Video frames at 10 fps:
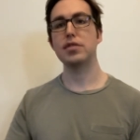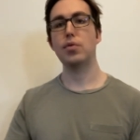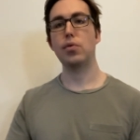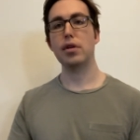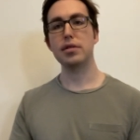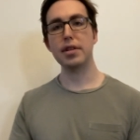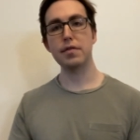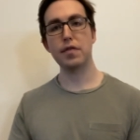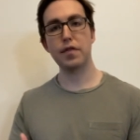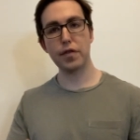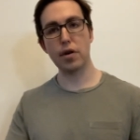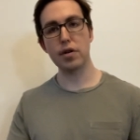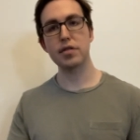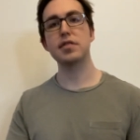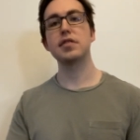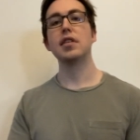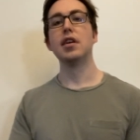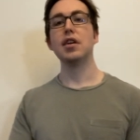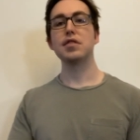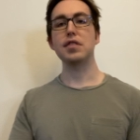You wanna lift first
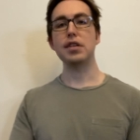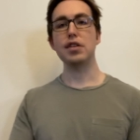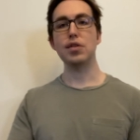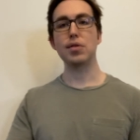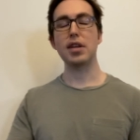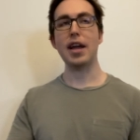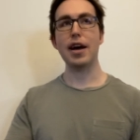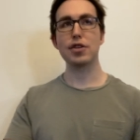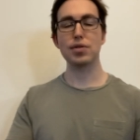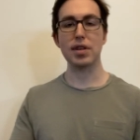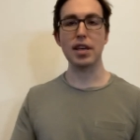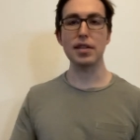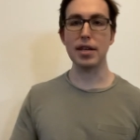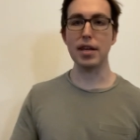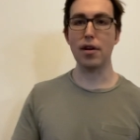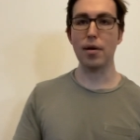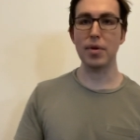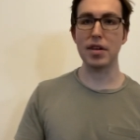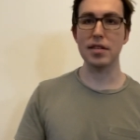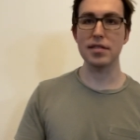so that you can actually get leaner,
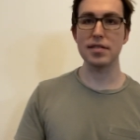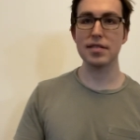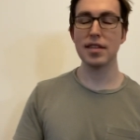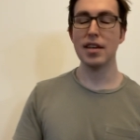because